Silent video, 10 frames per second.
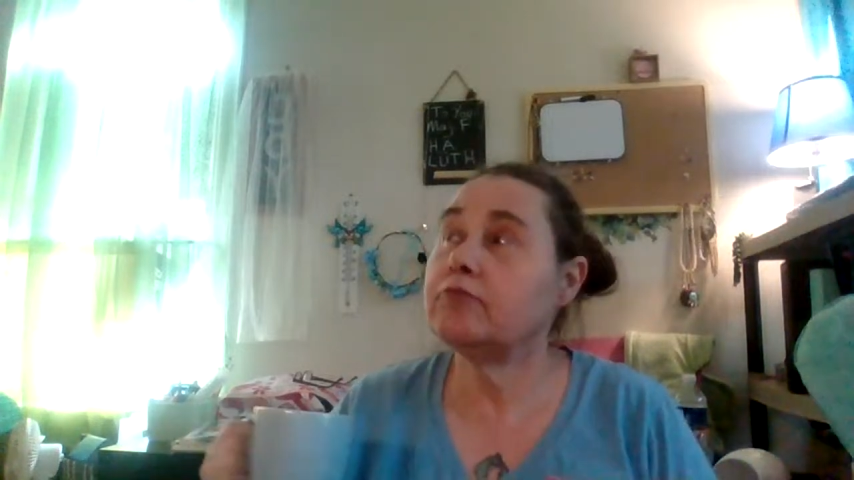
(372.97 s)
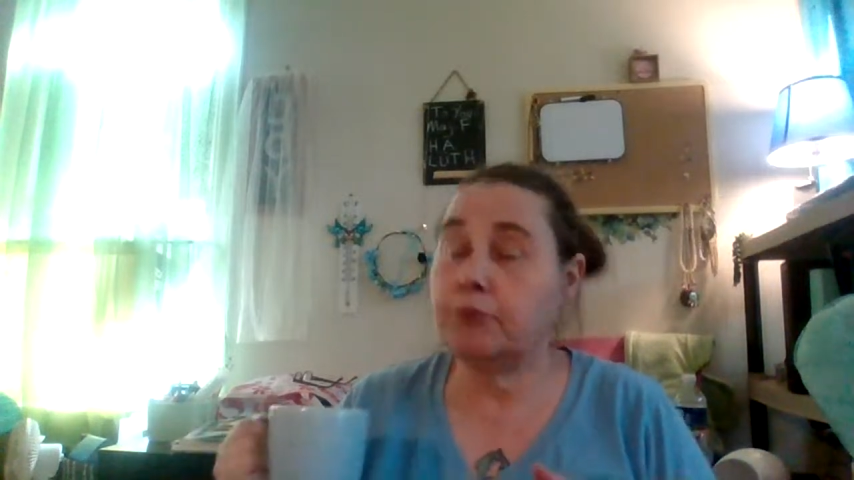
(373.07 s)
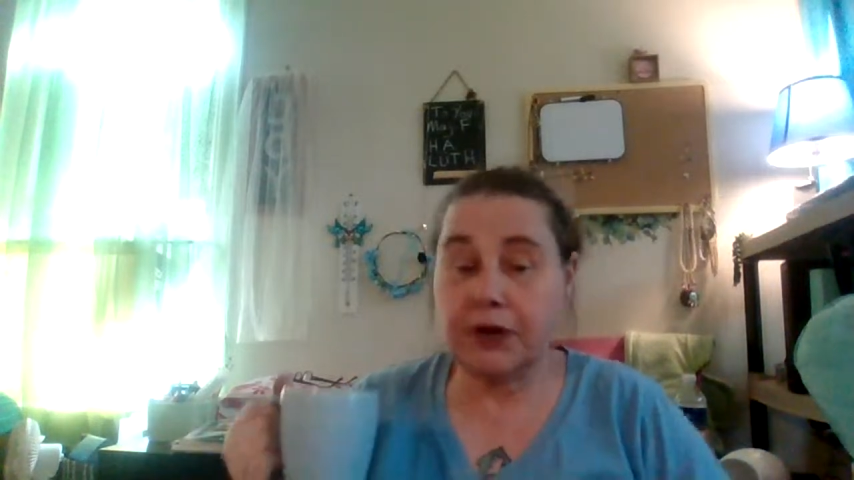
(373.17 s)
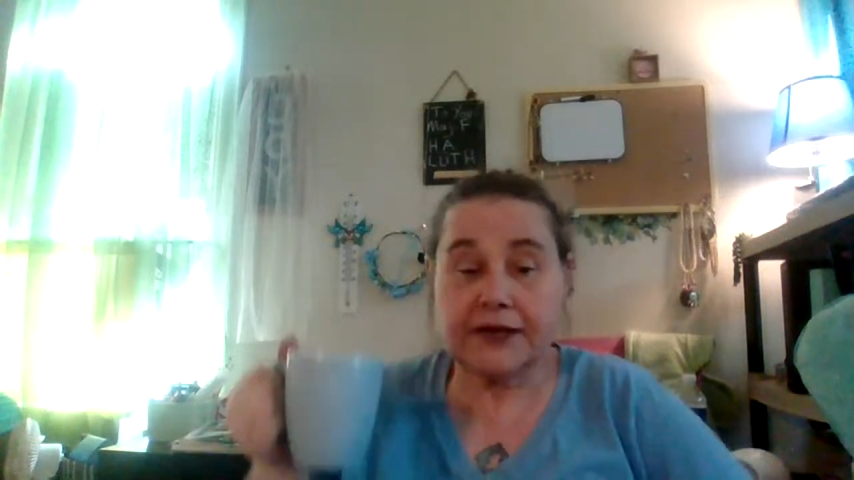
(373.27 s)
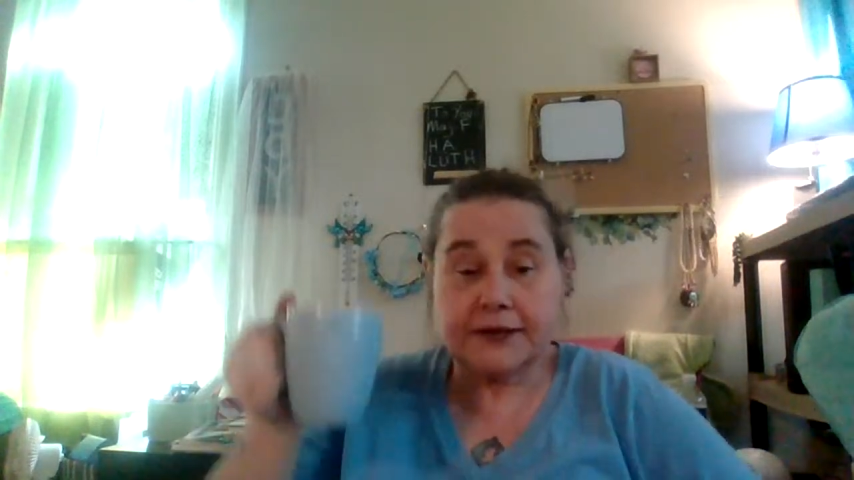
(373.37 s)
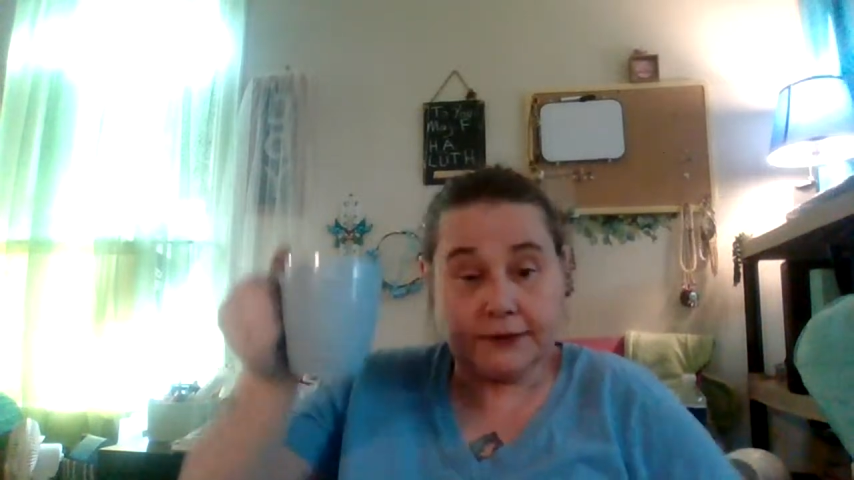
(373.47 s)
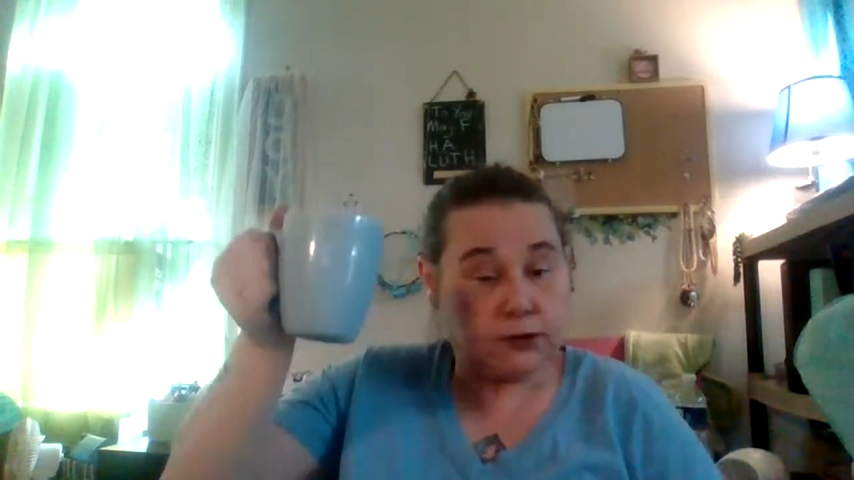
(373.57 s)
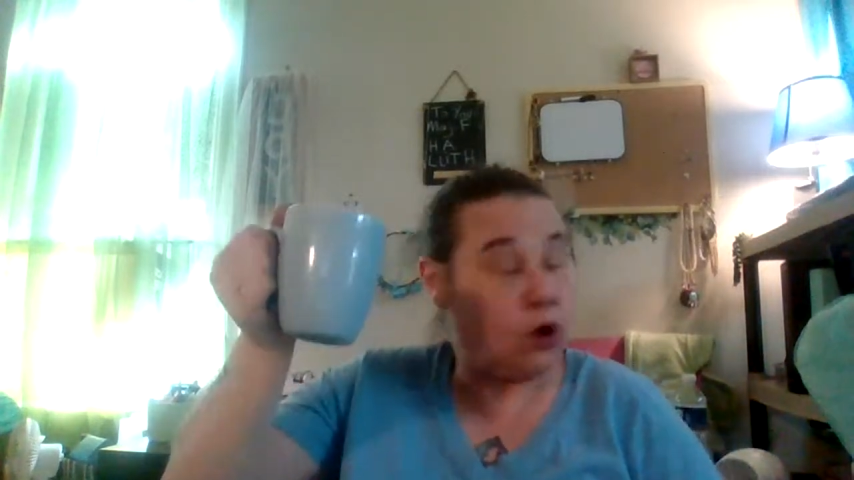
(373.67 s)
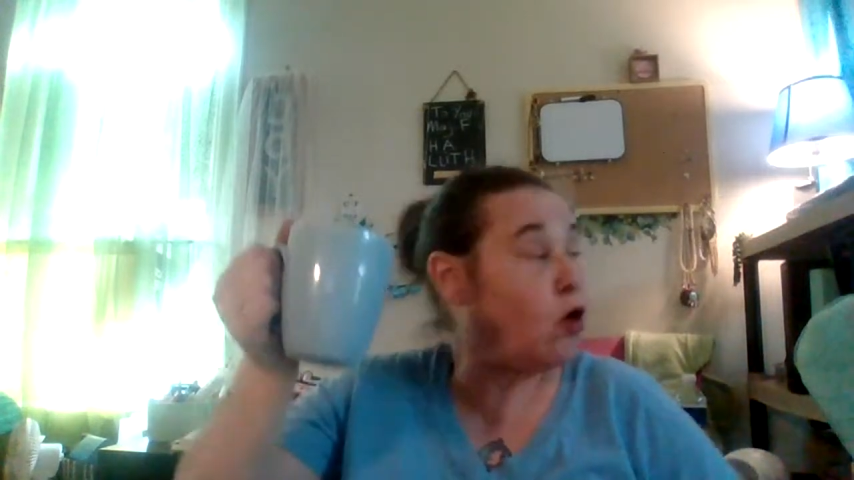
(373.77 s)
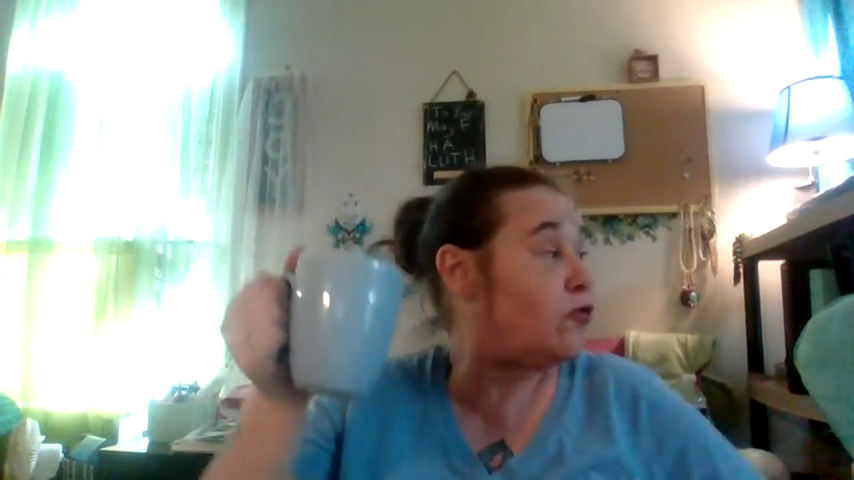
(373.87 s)
But
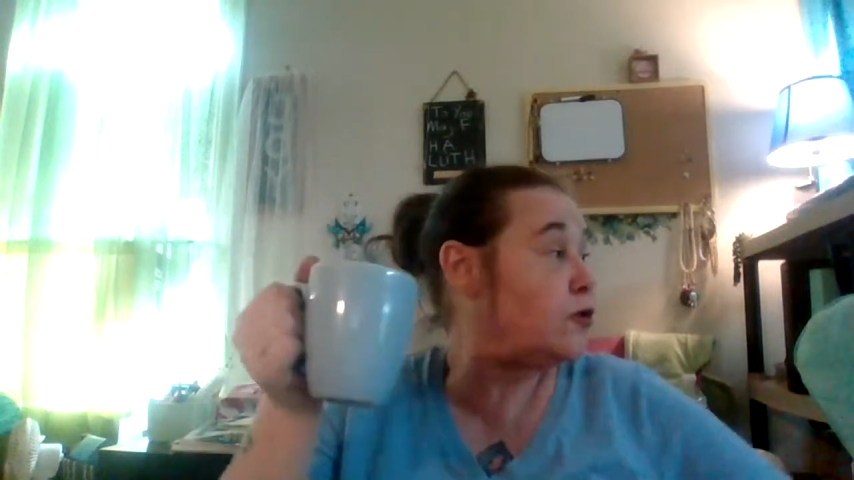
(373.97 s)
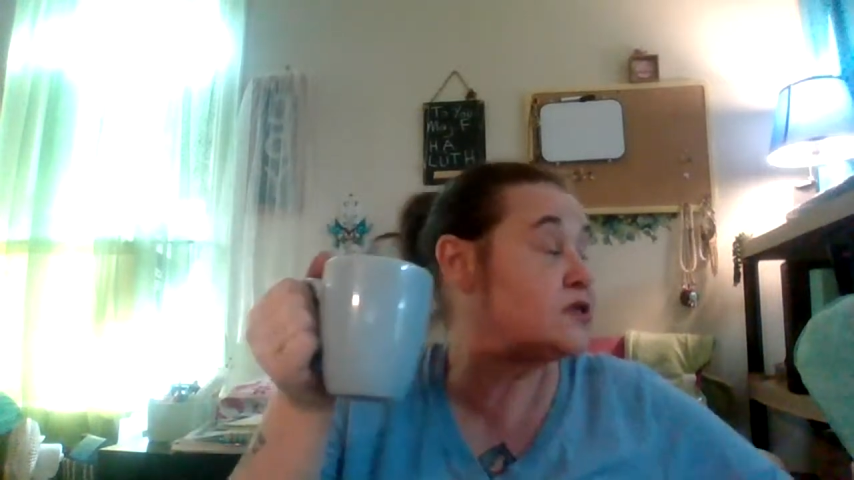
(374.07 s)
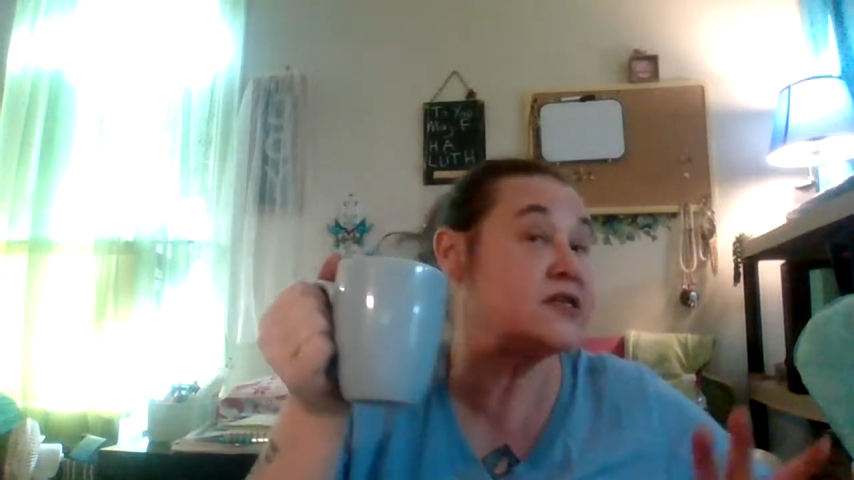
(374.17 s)
all those